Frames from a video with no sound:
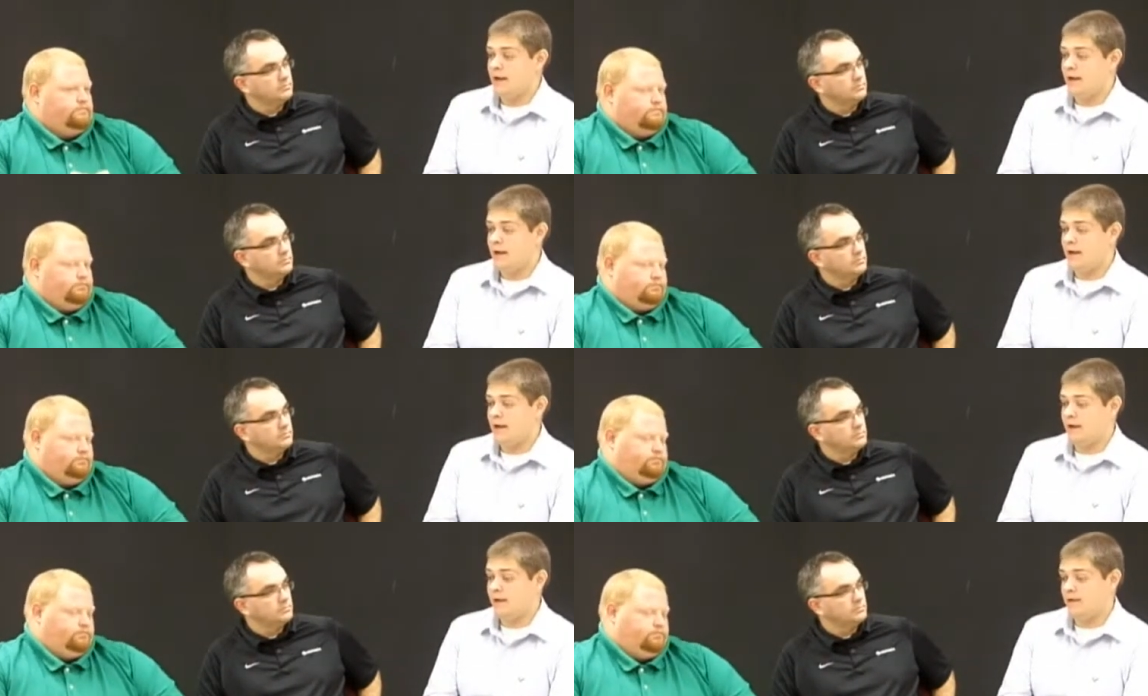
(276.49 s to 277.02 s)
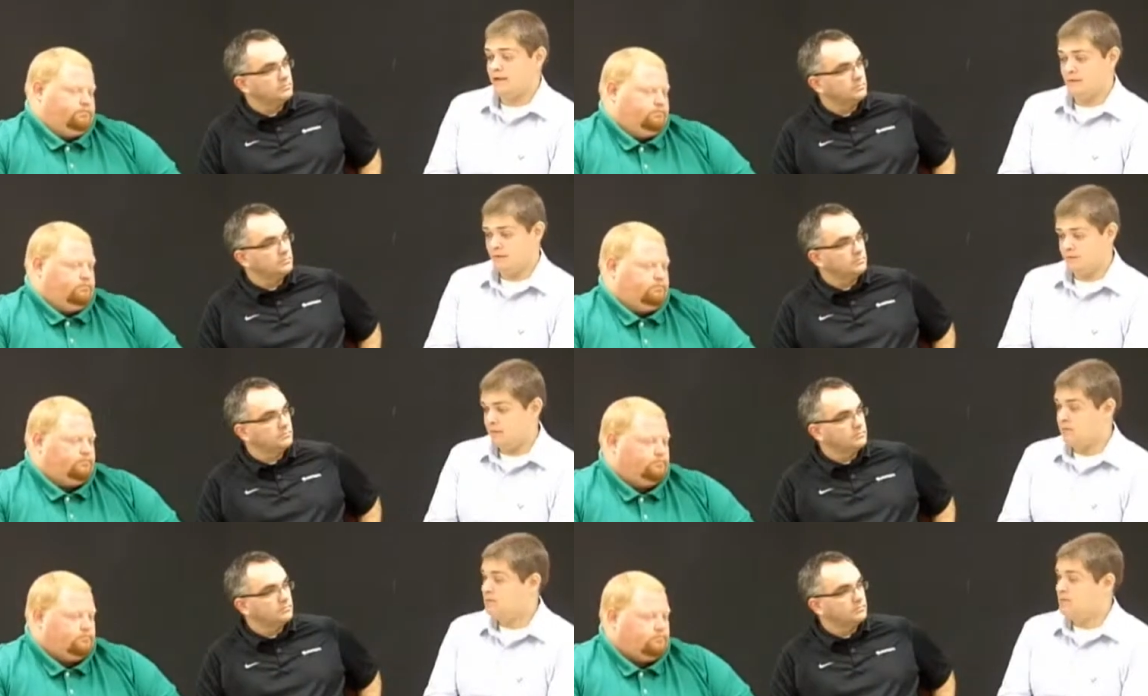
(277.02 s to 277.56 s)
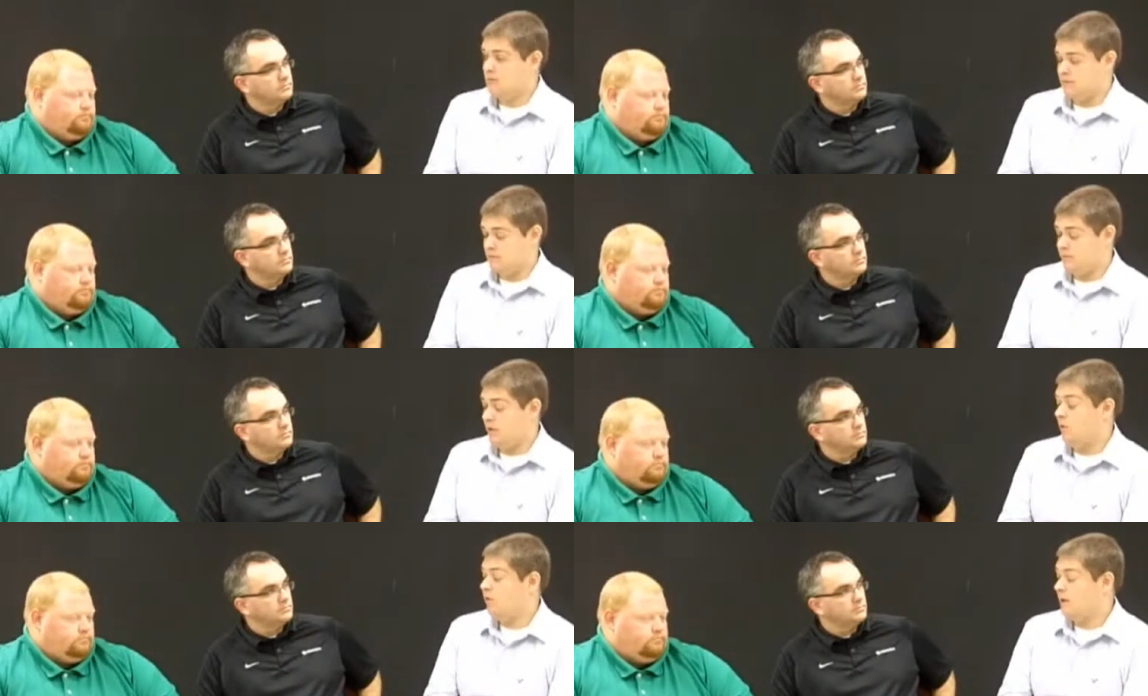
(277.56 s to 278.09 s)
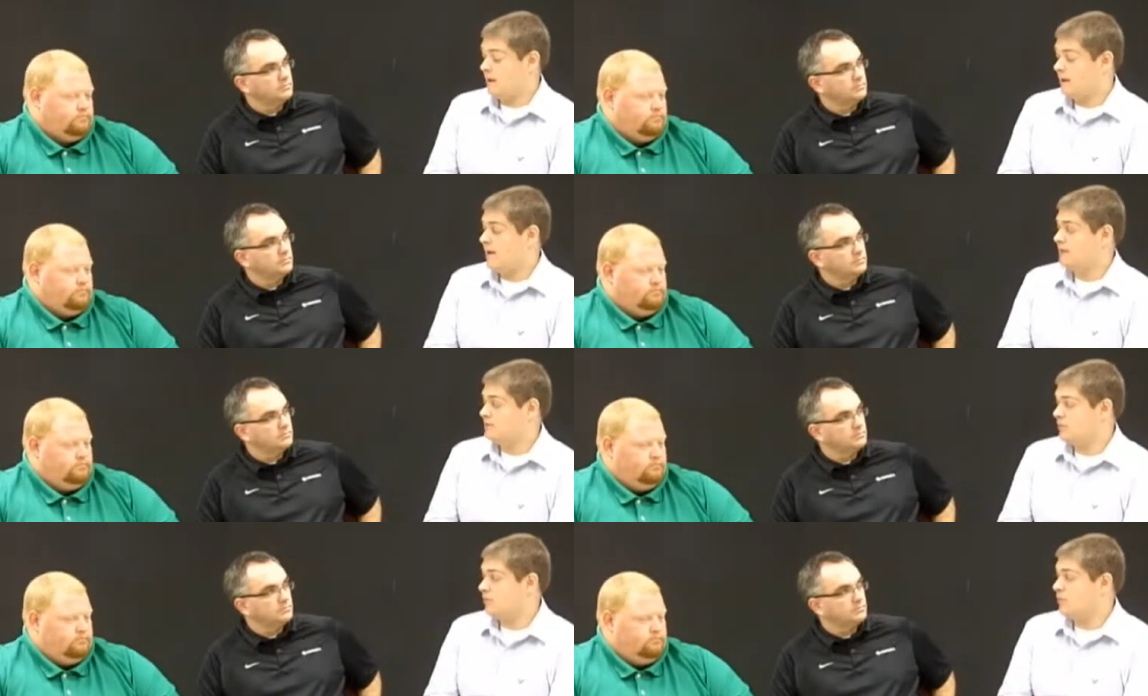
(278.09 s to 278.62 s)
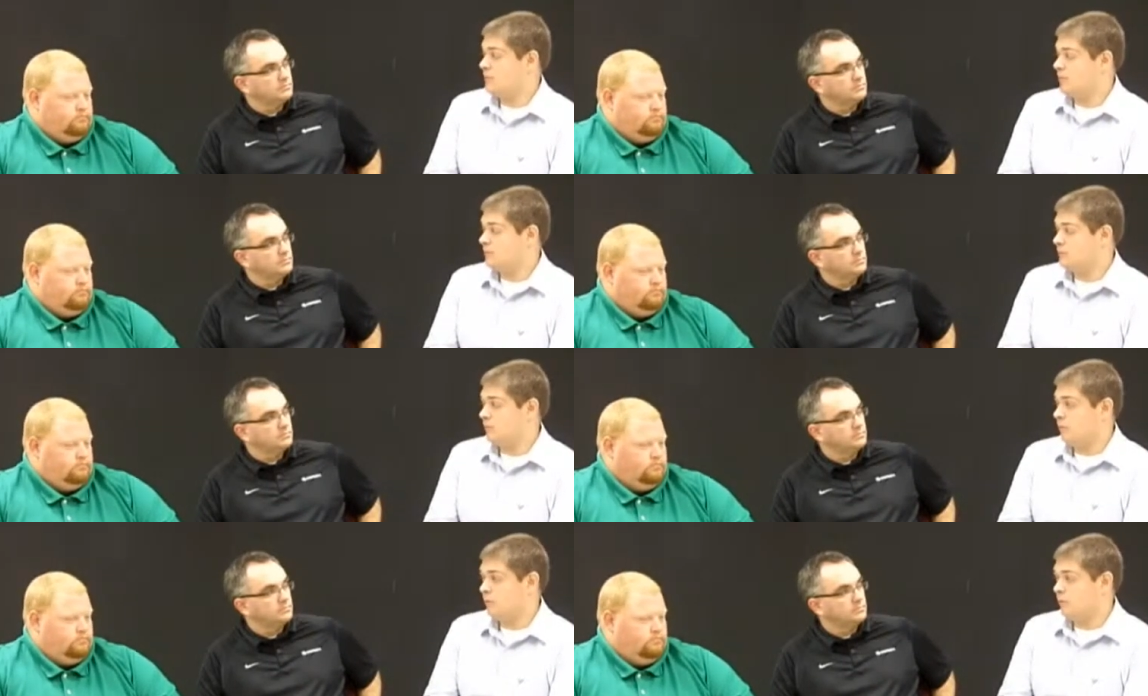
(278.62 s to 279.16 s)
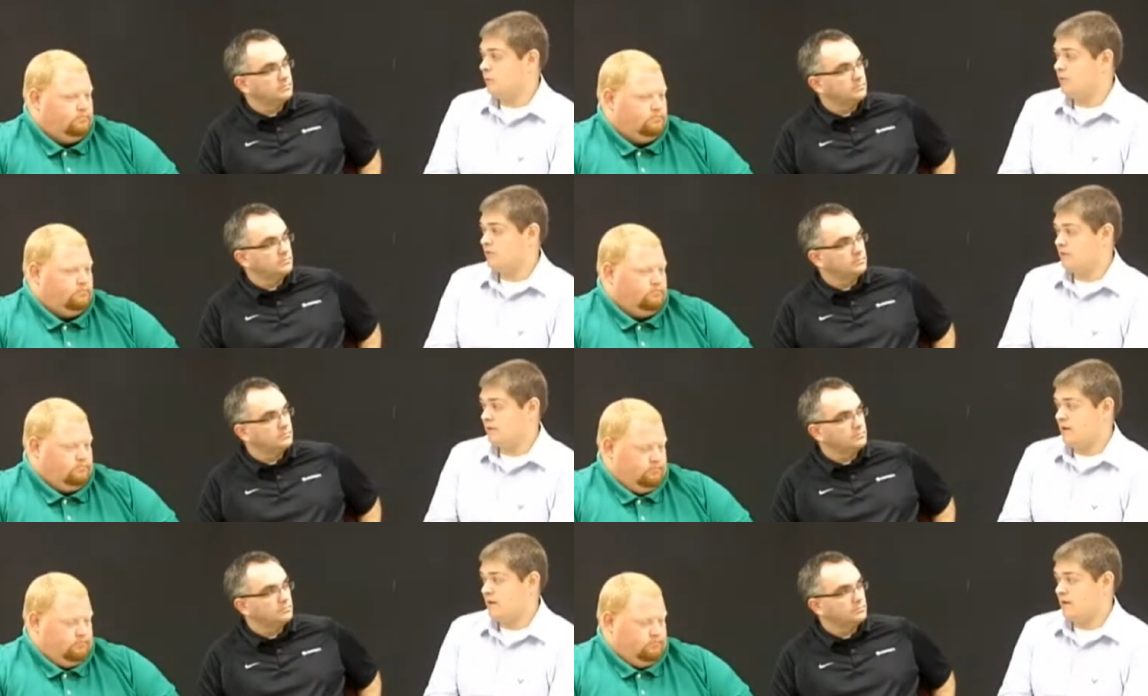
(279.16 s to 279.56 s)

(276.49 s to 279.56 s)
Speaker 1: and the O-line has to open up some holes,